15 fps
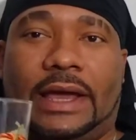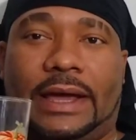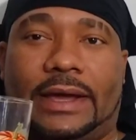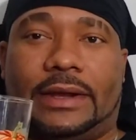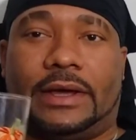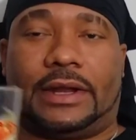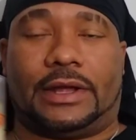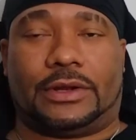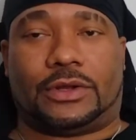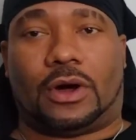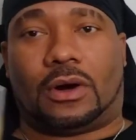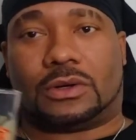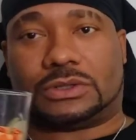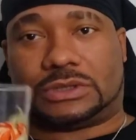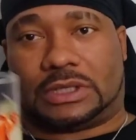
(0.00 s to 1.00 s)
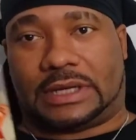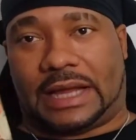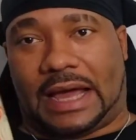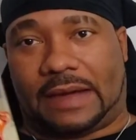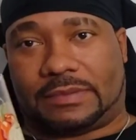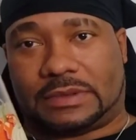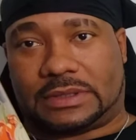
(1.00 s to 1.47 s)
And an adult shouldn't
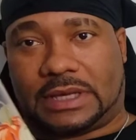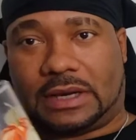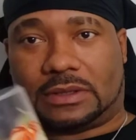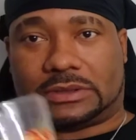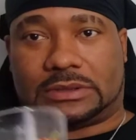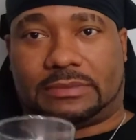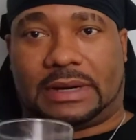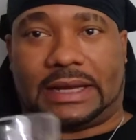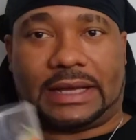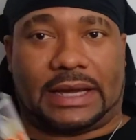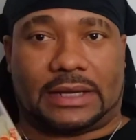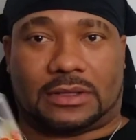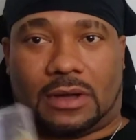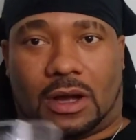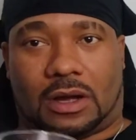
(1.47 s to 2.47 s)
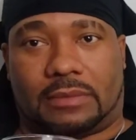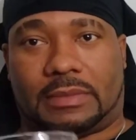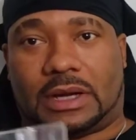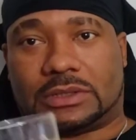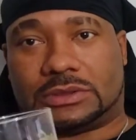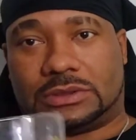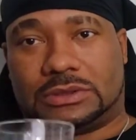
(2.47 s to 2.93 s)
have to tell somebody I ain't talking
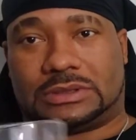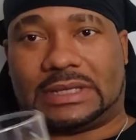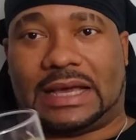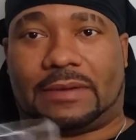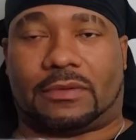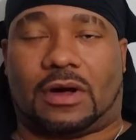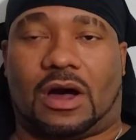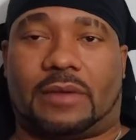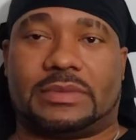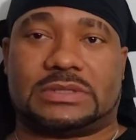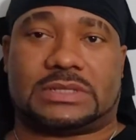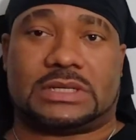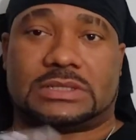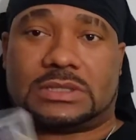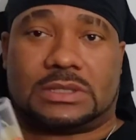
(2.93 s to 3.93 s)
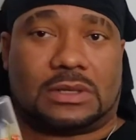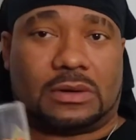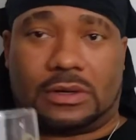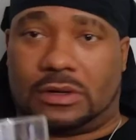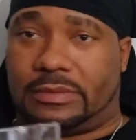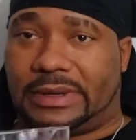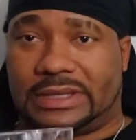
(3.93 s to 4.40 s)
about you. You should have common sense to know
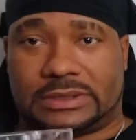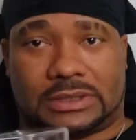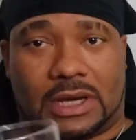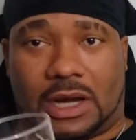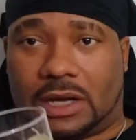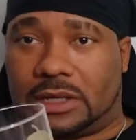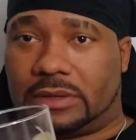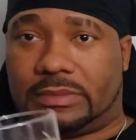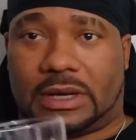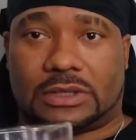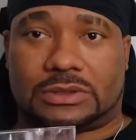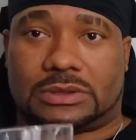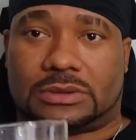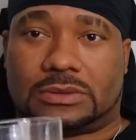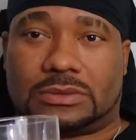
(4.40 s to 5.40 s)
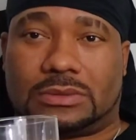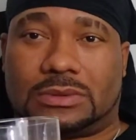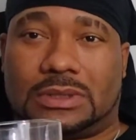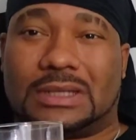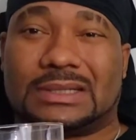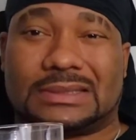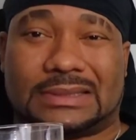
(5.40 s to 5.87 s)
that nobody's talking about you.
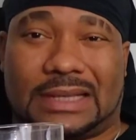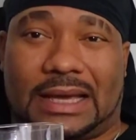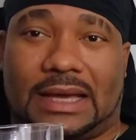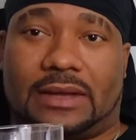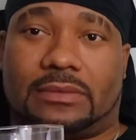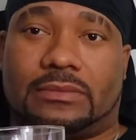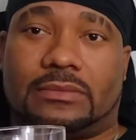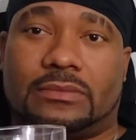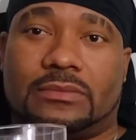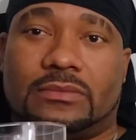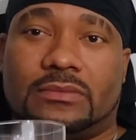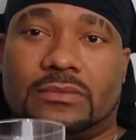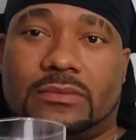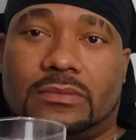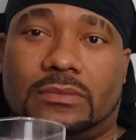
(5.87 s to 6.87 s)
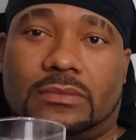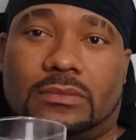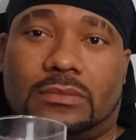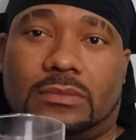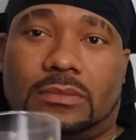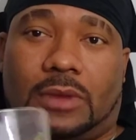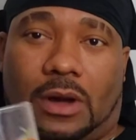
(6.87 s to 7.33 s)
You understand?
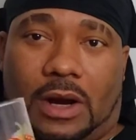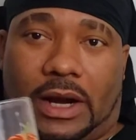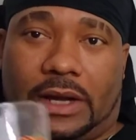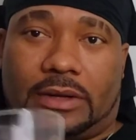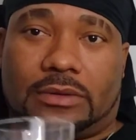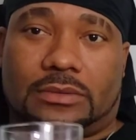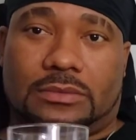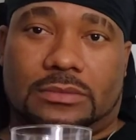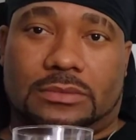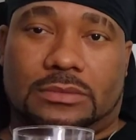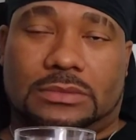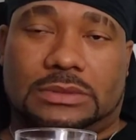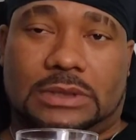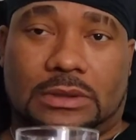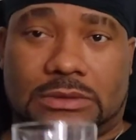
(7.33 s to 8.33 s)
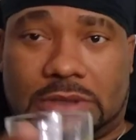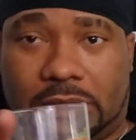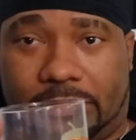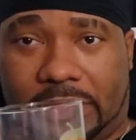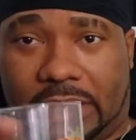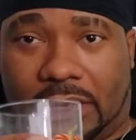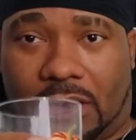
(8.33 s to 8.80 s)
All right. So to
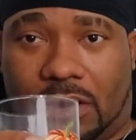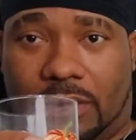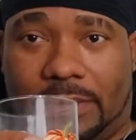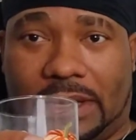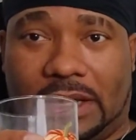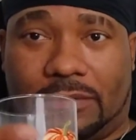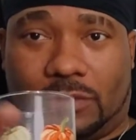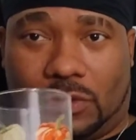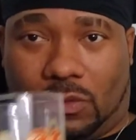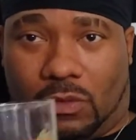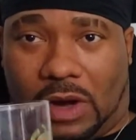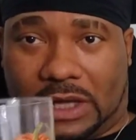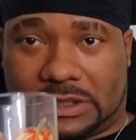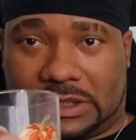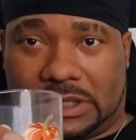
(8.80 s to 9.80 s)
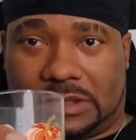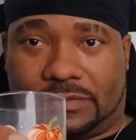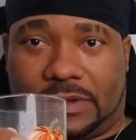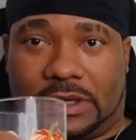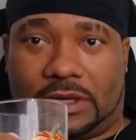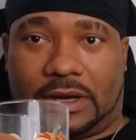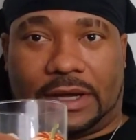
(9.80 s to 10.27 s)
big homie, if you watching this
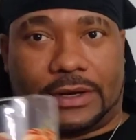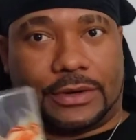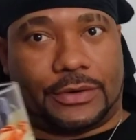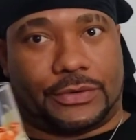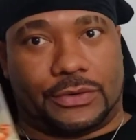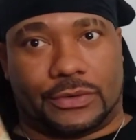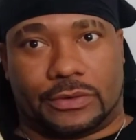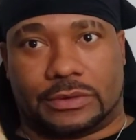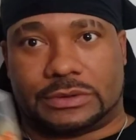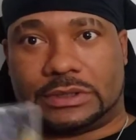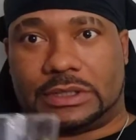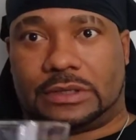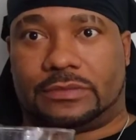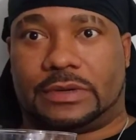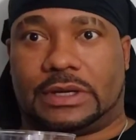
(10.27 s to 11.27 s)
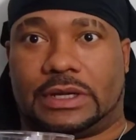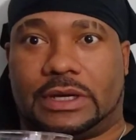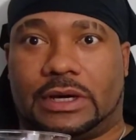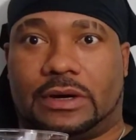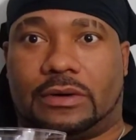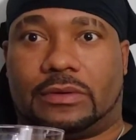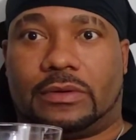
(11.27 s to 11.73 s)
video, I know you won't see the
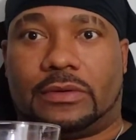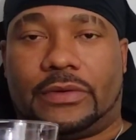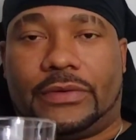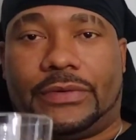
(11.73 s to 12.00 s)
video.